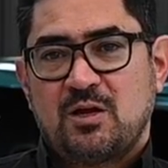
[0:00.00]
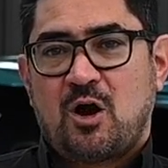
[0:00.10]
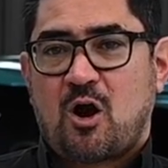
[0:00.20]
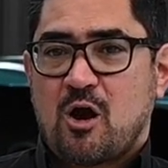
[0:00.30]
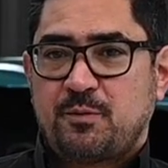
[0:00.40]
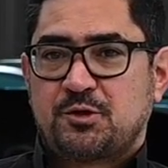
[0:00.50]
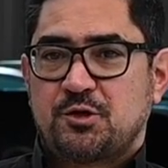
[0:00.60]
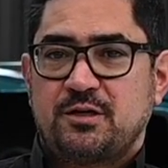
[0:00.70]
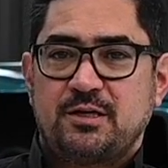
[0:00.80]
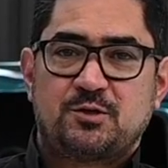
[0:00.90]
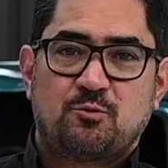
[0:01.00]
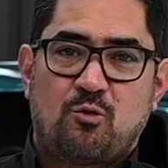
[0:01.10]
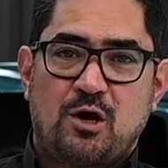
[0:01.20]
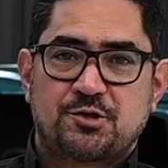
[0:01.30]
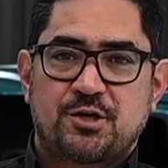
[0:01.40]
I hope you tuned in to
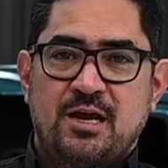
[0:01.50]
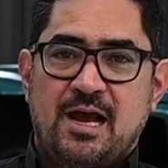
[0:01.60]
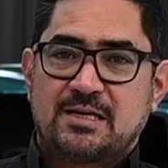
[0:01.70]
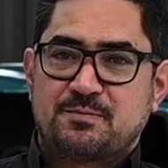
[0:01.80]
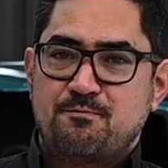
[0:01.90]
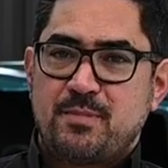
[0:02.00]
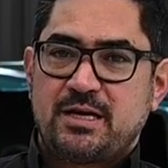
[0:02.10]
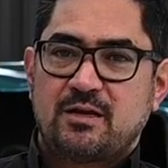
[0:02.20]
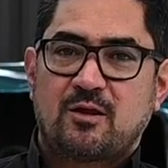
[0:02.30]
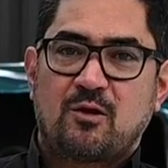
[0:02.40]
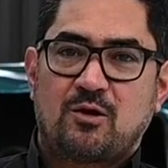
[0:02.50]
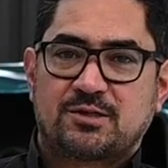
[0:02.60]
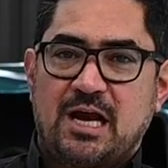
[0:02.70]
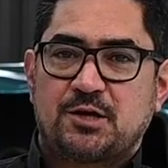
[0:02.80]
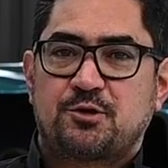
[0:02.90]
watch as many of the
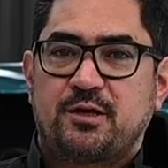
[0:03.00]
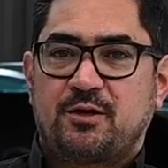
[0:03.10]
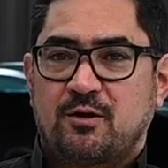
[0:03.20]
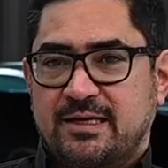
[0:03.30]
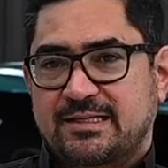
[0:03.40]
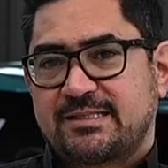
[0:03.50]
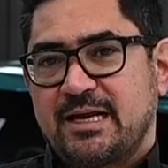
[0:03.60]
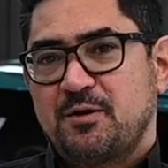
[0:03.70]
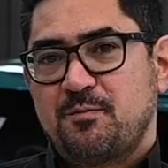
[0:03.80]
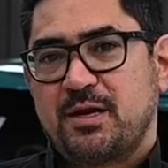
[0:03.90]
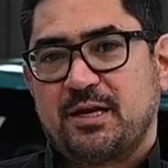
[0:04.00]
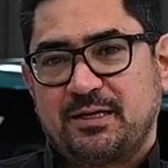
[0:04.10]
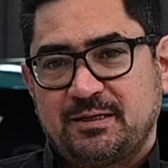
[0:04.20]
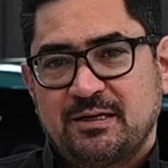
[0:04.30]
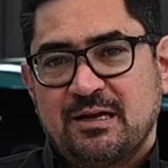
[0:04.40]
lots actually got extended
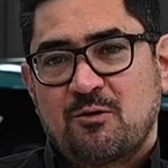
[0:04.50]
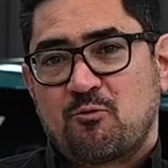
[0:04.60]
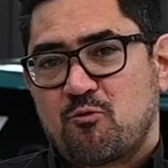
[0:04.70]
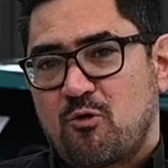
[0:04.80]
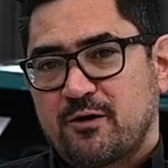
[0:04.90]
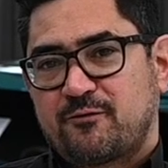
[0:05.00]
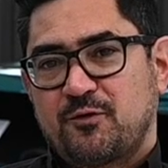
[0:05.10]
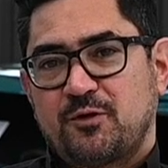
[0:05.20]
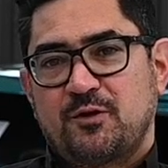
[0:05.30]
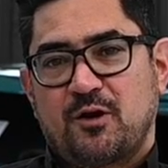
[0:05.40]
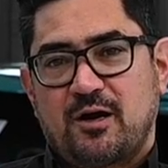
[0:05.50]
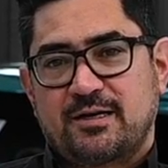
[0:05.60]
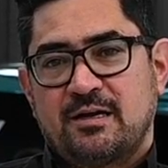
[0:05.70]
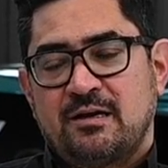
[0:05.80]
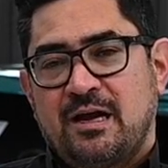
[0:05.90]
bidding right through the night
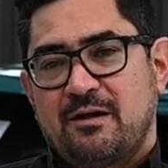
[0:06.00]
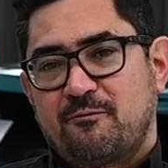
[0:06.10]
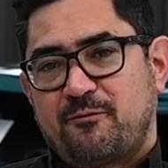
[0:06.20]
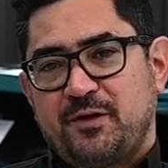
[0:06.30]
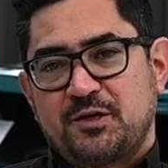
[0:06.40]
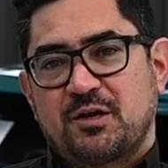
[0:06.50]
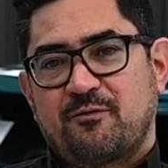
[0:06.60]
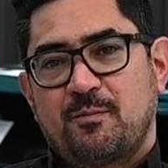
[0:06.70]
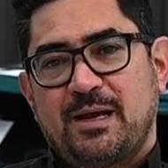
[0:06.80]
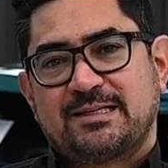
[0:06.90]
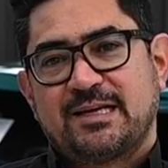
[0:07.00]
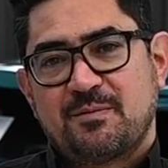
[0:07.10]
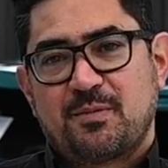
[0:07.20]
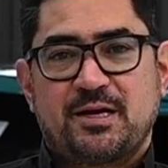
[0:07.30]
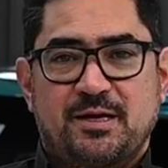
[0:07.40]
and finished off at about
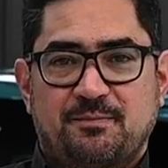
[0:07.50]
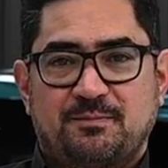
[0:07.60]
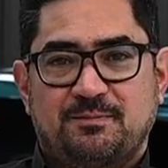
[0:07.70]
10 p.m.